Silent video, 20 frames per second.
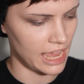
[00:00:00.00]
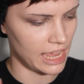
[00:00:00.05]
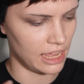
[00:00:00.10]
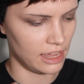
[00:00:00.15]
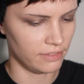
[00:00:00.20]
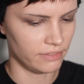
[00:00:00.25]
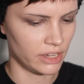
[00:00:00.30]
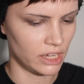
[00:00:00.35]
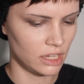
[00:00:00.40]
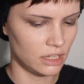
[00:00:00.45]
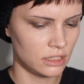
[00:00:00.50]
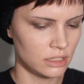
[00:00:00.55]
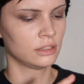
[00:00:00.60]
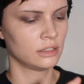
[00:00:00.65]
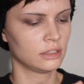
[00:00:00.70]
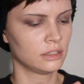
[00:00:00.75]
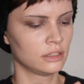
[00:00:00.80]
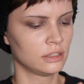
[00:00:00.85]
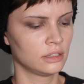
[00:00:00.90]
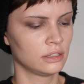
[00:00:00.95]
Ava,
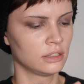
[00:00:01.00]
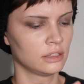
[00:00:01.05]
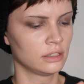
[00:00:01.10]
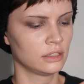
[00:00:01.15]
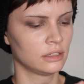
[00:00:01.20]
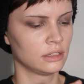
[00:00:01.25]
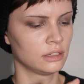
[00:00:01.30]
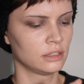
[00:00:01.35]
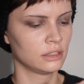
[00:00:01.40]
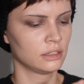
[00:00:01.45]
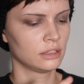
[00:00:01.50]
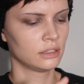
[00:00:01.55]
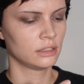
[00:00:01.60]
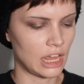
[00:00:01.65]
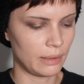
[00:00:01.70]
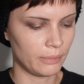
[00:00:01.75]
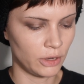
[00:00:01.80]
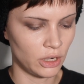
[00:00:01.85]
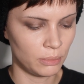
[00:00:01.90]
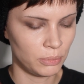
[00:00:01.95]

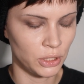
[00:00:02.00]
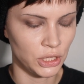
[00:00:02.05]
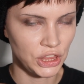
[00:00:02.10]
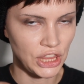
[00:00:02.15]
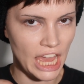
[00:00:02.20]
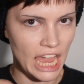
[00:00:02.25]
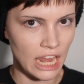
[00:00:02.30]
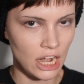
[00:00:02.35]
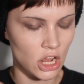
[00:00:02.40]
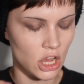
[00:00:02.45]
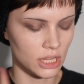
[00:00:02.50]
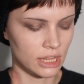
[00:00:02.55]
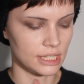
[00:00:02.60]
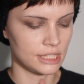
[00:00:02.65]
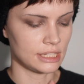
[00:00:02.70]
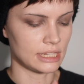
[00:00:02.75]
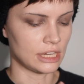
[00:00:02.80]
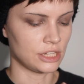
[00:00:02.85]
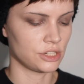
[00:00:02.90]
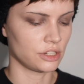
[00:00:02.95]
and I'm gonna put that on the
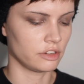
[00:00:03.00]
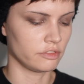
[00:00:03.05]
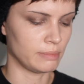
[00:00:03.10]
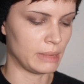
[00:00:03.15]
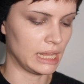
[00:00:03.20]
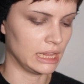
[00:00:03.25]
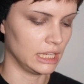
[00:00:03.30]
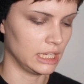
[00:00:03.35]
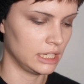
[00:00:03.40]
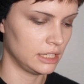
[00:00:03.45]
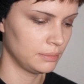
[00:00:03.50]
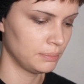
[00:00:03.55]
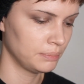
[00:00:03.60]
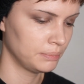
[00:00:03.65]
center of my lid.